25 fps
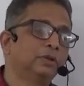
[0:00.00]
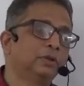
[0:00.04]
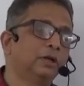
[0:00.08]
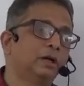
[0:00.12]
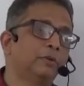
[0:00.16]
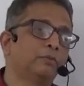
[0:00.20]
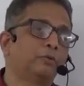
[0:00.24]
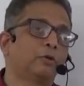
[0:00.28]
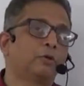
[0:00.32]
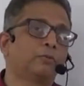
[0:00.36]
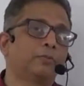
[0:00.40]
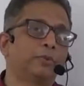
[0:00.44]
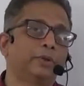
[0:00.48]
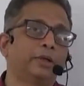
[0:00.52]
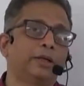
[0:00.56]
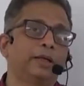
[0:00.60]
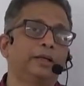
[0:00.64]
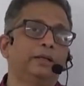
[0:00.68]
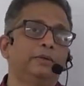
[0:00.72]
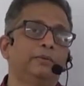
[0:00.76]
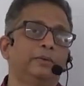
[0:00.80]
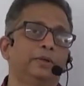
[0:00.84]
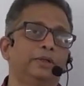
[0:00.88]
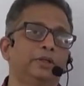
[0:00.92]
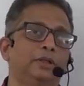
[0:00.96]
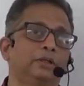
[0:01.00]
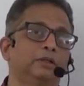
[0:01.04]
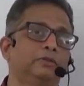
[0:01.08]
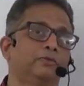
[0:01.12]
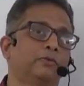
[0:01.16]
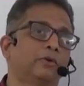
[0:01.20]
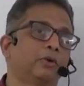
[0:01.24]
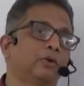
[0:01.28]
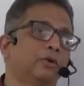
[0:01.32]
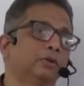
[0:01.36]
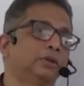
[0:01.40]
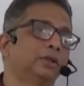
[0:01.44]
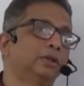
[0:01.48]
a proper derivations for
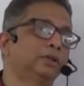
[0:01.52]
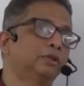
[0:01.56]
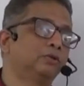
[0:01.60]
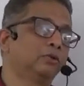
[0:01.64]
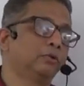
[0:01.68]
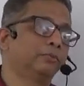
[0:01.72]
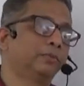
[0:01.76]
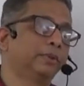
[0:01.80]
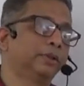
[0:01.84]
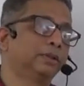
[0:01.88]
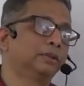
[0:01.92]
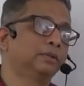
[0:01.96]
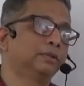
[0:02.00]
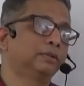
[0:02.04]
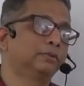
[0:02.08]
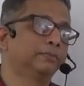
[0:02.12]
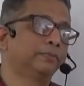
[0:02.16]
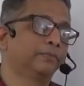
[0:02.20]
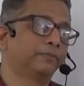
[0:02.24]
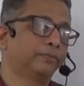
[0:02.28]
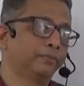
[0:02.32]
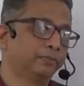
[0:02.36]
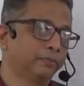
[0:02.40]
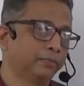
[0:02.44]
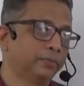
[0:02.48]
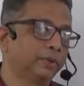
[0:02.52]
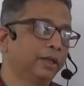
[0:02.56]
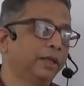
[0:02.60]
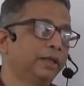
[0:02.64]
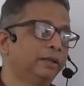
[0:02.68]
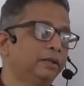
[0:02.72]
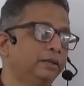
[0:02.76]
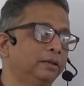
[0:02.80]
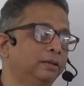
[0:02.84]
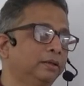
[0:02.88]
all these problems. Right?